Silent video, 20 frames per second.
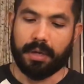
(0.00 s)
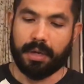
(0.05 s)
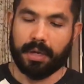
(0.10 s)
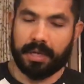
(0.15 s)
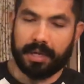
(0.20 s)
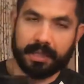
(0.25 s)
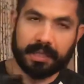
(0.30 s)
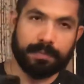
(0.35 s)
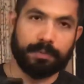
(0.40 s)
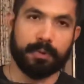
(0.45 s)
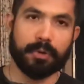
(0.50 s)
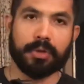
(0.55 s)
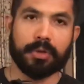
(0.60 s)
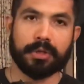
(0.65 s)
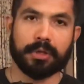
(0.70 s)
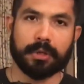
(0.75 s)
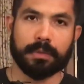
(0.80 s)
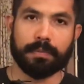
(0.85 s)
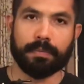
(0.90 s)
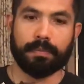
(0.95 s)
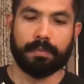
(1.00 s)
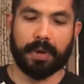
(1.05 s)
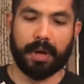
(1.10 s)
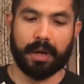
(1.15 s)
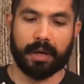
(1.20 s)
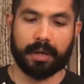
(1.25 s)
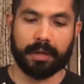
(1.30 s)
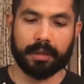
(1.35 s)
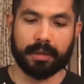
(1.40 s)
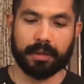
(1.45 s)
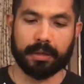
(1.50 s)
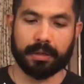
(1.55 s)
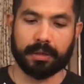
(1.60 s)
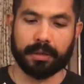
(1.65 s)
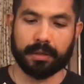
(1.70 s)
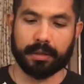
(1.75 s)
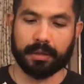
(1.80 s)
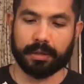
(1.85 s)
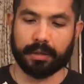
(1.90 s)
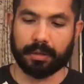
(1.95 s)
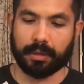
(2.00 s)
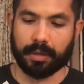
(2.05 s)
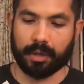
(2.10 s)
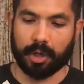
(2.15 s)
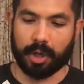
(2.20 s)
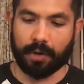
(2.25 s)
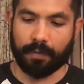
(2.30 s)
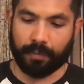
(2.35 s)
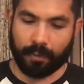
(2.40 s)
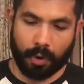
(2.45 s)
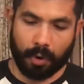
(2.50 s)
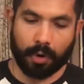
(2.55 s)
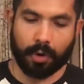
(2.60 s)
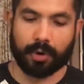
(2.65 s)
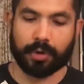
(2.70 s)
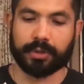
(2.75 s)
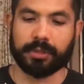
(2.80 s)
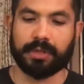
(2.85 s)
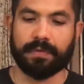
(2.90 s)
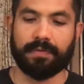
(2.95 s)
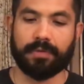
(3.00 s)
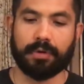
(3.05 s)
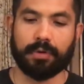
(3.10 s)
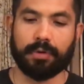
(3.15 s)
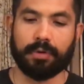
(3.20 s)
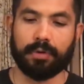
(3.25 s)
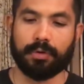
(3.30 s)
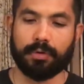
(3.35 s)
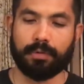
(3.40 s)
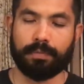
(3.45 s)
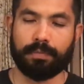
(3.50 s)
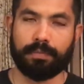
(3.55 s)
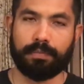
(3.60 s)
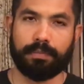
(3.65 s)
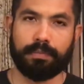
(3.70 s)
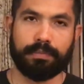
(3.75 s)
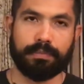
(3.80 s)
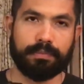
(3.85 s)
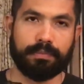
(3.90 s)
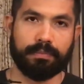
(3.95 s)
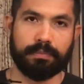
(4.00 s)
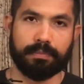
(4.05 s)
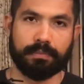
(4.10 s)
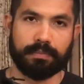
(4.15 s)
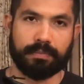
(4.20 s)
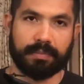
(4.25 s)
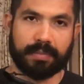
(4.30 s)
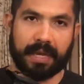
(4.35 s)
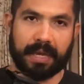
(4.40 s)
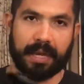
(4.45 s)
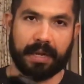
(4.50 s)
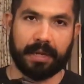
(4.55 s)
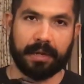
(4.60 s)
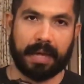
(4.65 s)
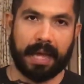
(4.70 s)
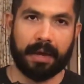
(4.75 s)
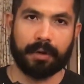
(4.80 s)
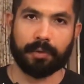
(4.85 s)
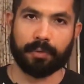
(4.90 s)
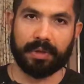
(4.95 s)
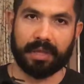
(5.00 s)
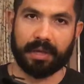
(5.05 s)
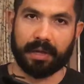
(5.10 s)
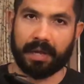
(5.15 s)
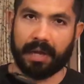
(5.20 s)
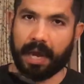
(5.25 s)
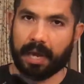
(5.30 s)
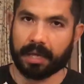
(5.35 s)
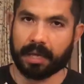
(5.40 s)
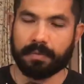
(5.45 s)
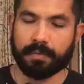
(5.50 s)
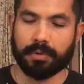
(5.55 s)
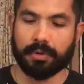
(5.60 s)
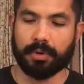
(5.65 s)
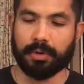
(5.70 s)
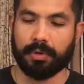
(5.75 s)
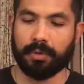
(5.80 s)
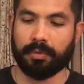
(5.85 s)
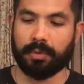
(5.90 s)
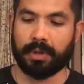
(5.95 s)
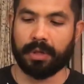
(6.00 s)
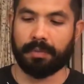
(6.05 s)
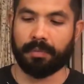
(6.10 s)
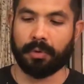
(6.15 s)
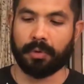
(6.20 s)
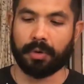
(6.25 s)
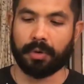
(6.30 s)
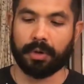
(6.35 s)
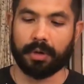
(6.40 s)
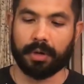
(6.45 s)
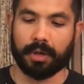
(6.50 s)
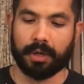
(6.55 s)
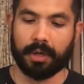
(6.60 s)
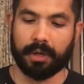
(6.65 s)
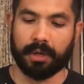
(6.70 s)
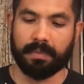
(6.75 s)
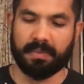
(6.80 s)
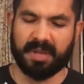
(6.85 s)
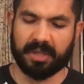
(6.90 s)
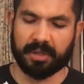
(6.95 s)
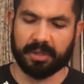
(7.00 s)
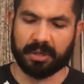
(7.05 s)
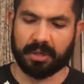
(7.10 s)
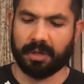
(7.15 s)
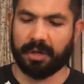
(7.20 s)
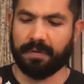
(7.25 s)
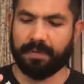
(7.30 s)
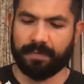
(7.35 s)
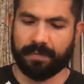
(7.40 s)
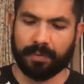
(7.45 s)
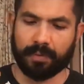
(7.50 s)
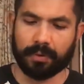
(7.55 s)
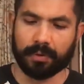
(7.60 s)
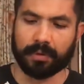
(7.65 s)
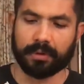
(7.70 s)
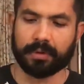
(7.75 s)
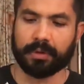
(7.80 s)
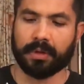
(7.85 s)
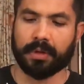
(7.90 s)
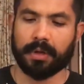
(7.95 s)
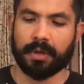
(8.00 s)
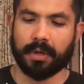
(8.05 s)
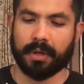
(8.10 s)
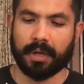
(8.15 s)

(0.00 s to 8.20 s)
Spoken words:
it is a boot, but of course, if you're heading out with a hiking boot or with a more military full